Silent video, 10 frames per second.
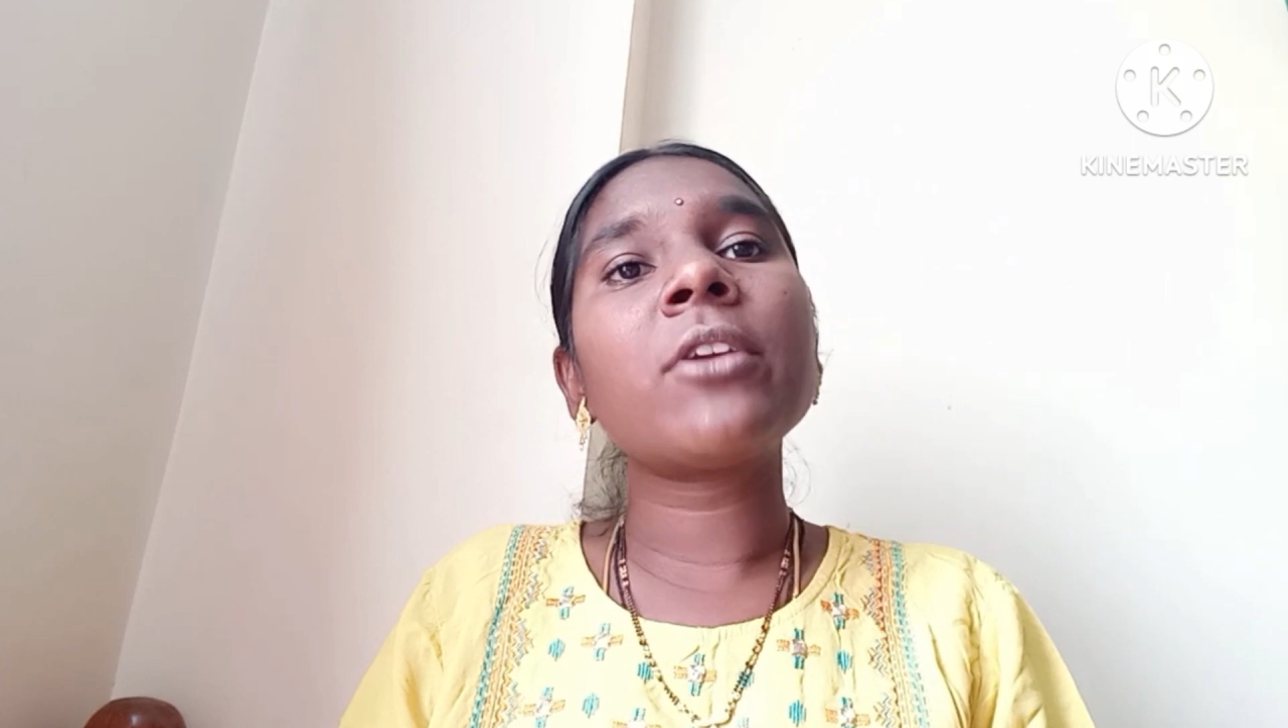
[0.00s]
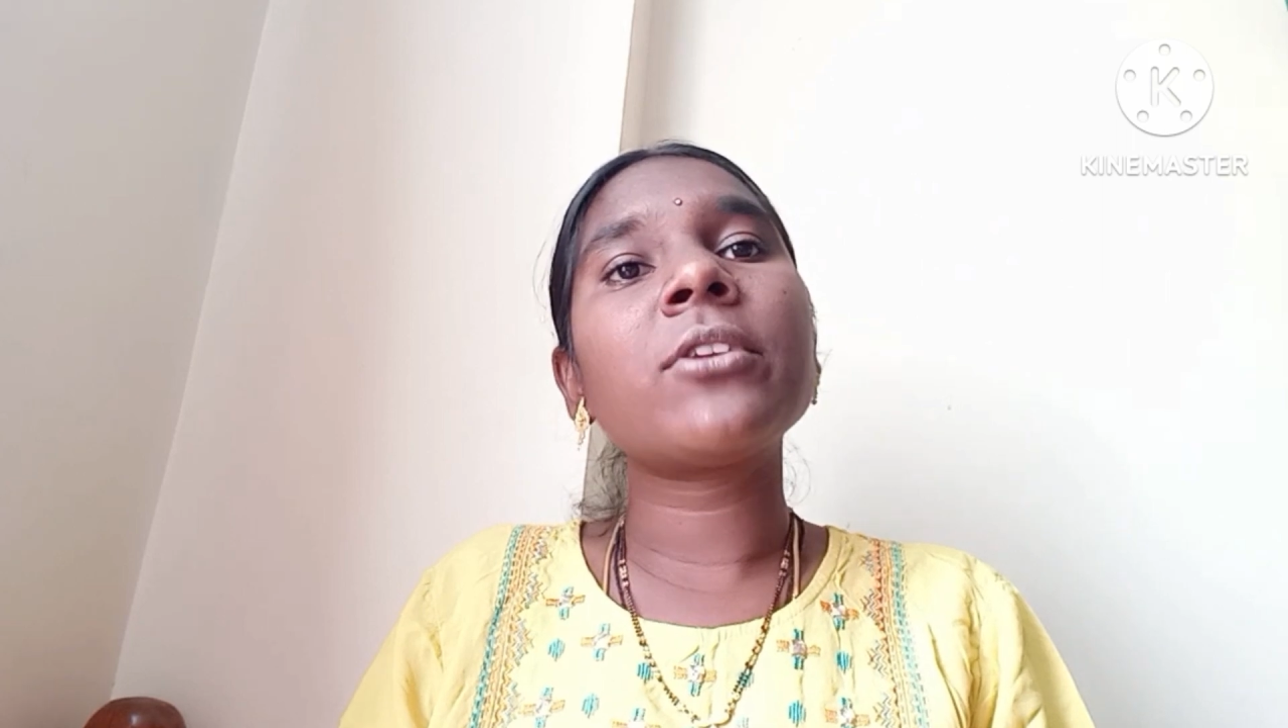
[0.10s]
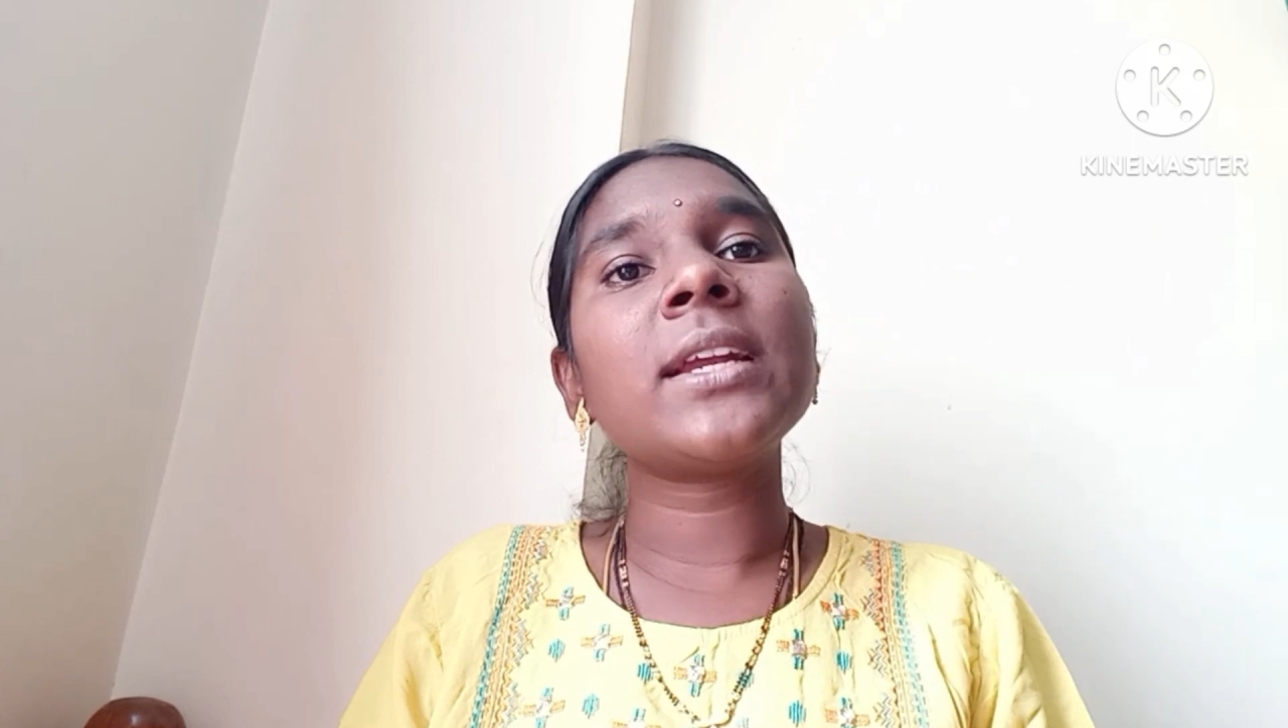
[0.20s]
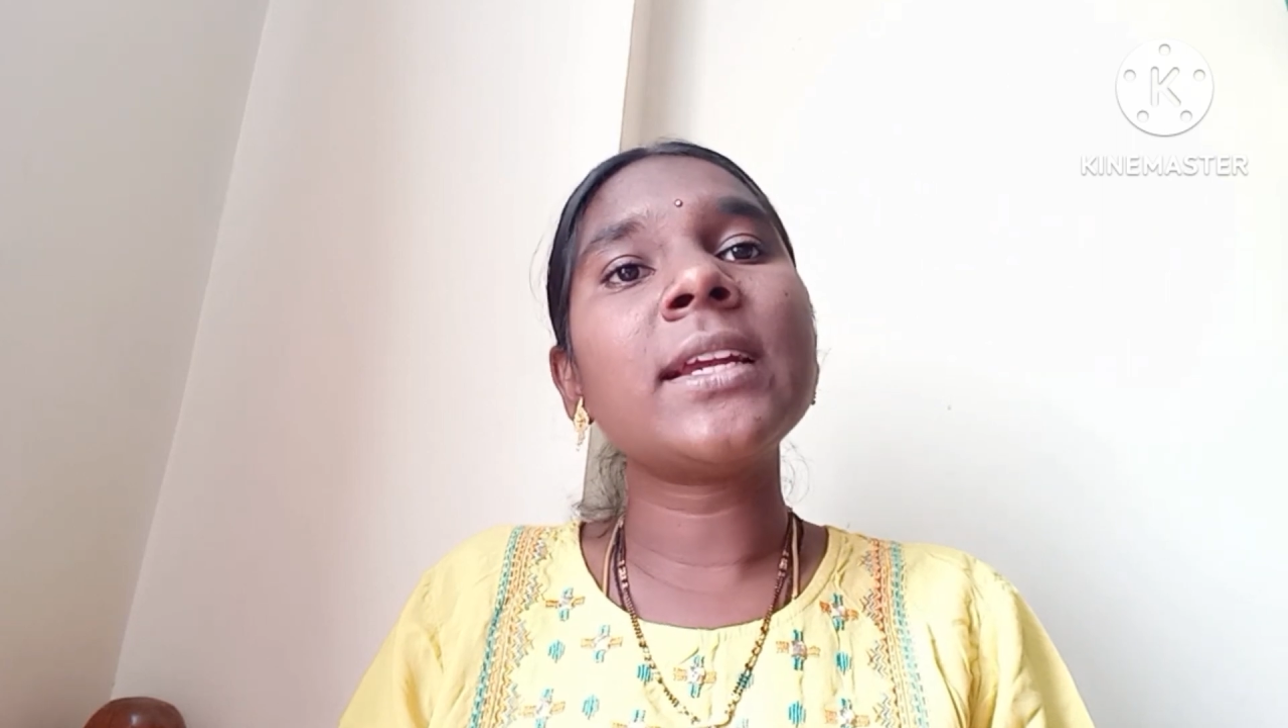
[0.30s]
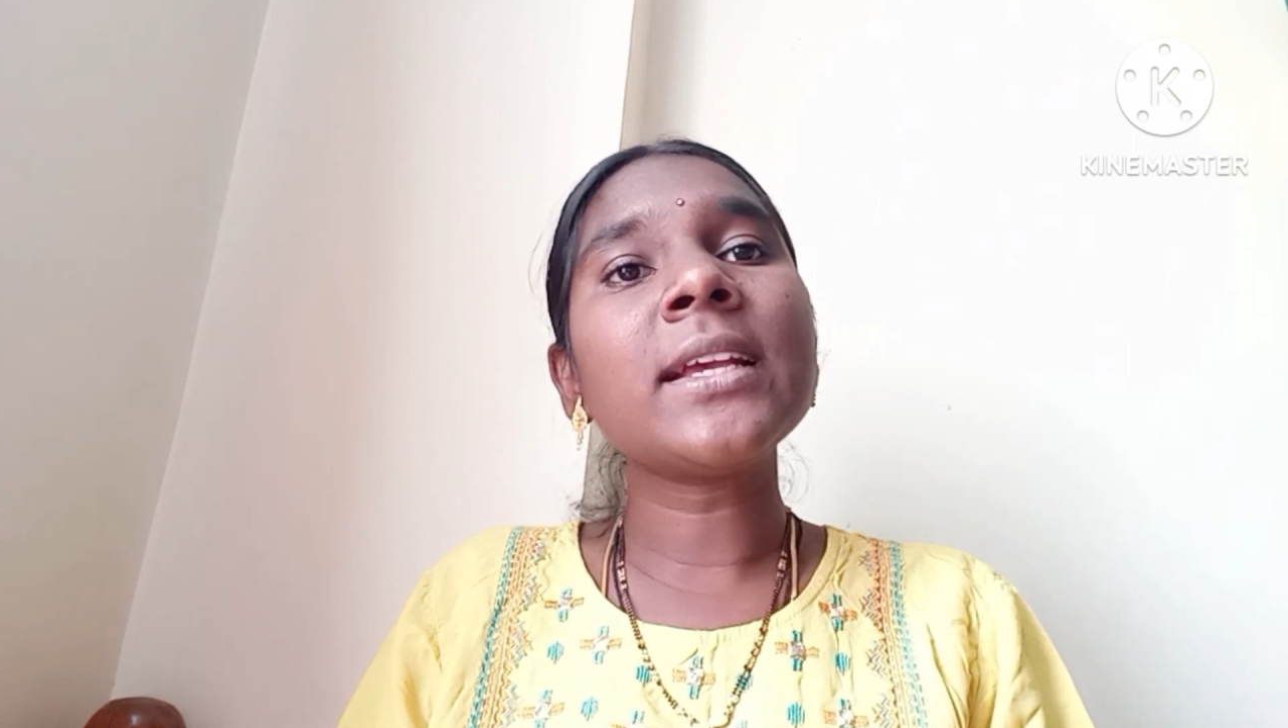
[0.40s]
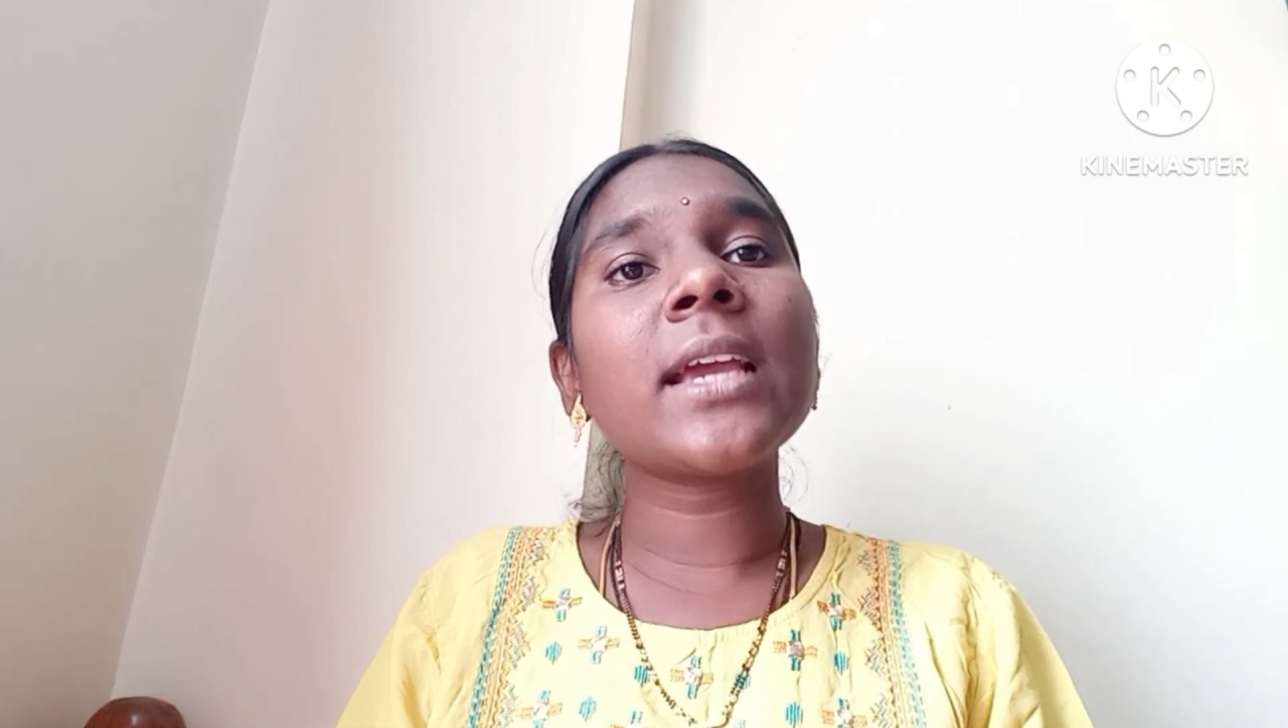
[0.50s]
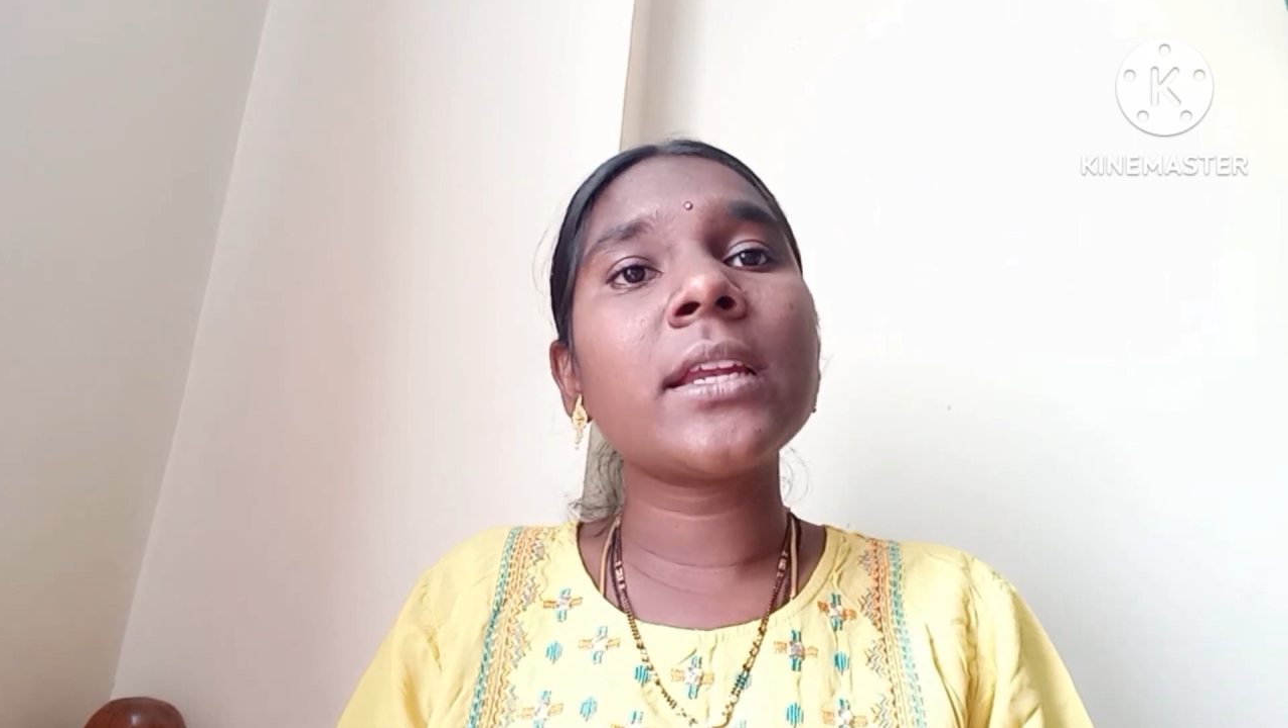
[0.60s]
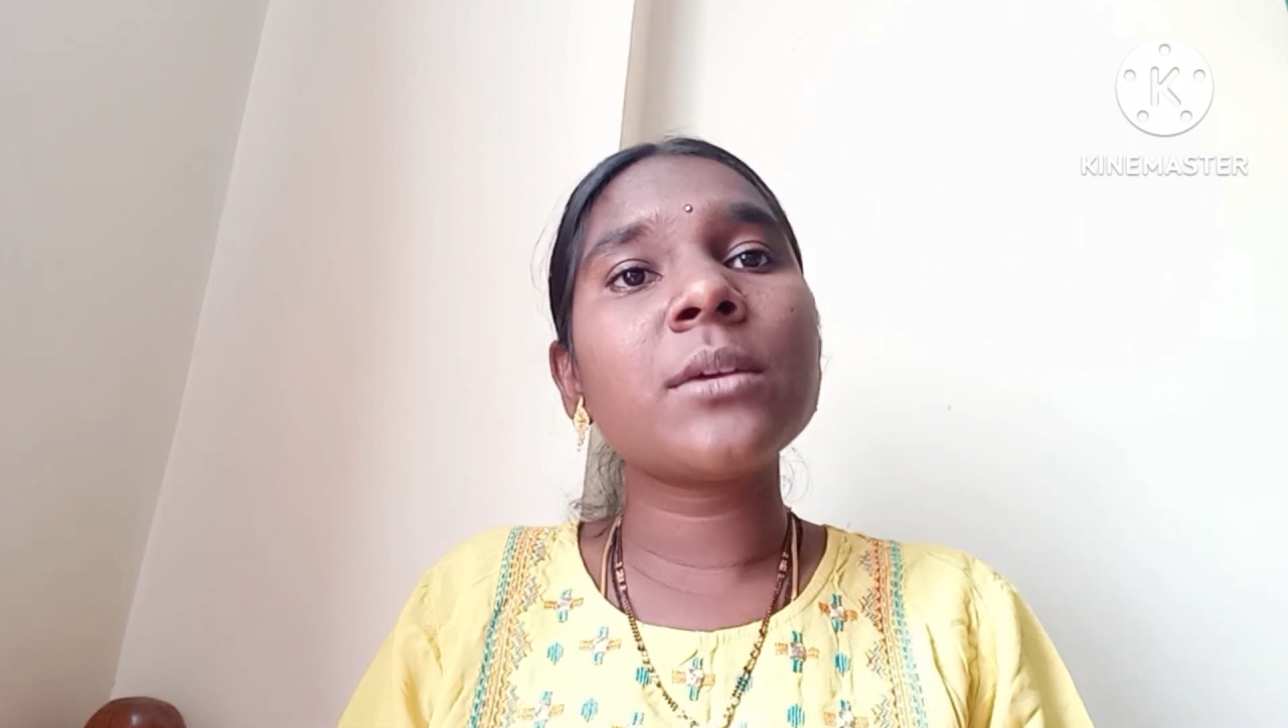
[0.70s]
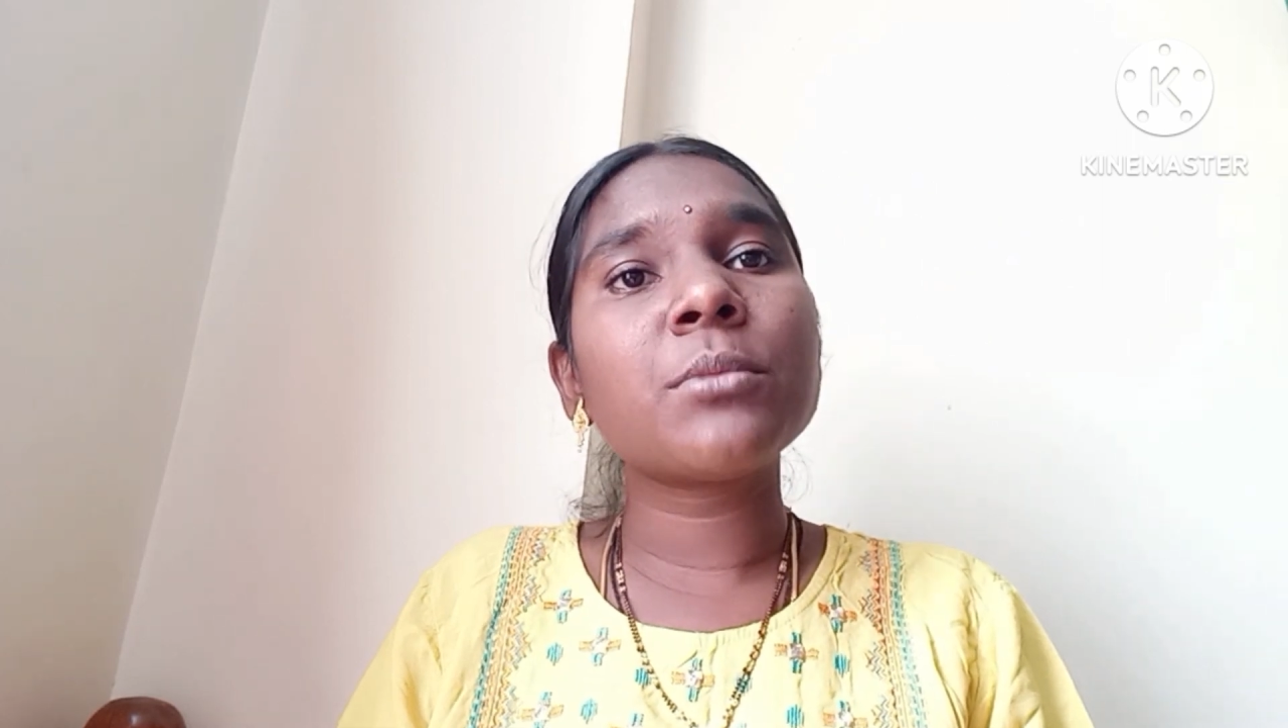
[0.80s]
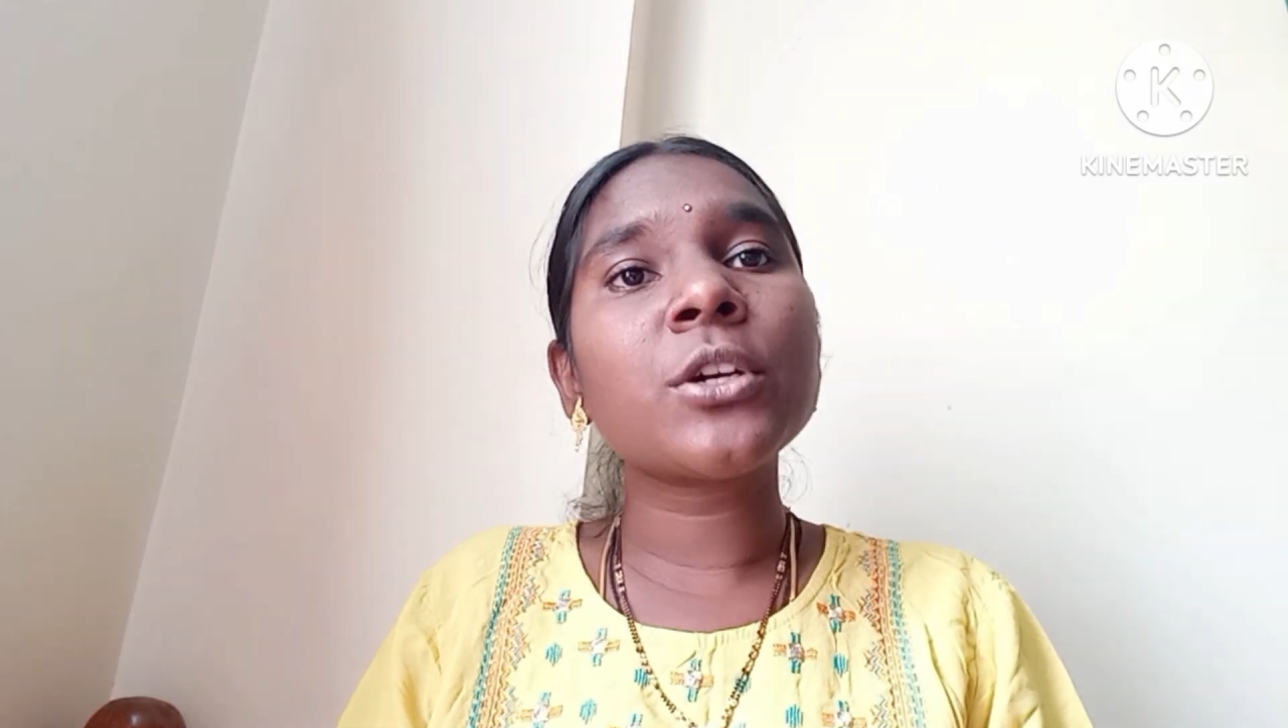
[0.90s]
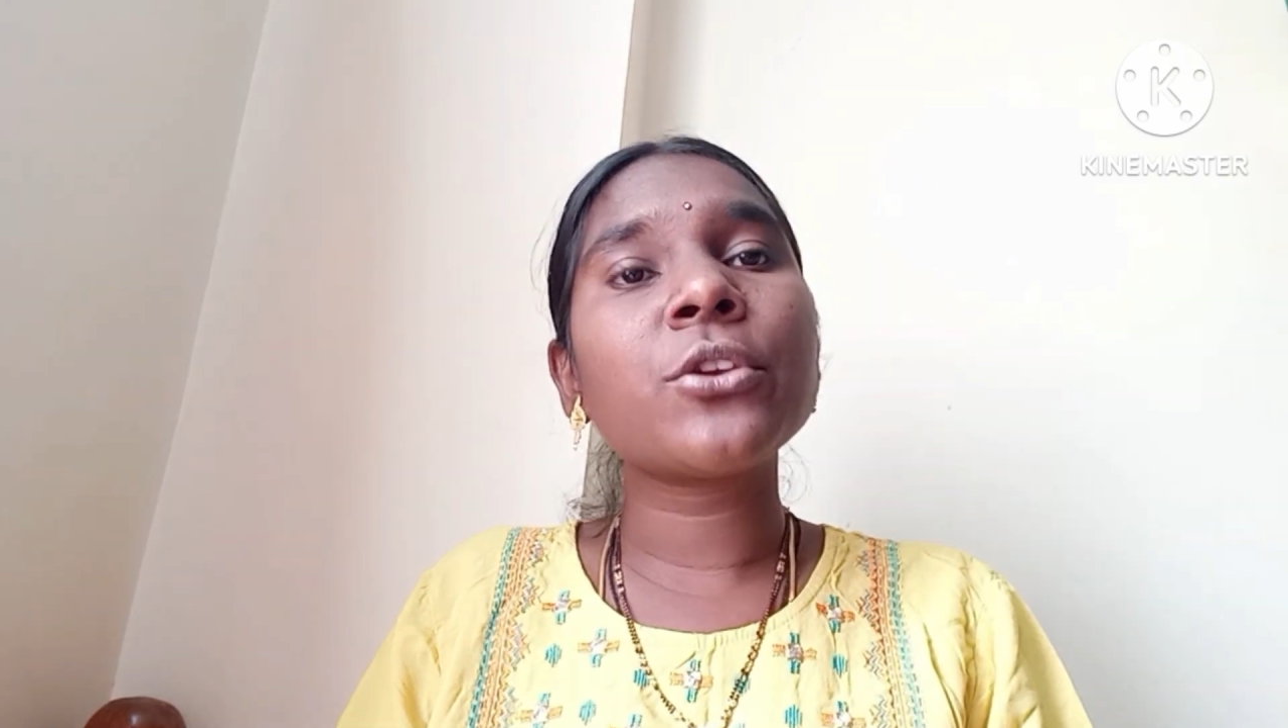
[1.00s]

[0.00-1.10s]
reading any book,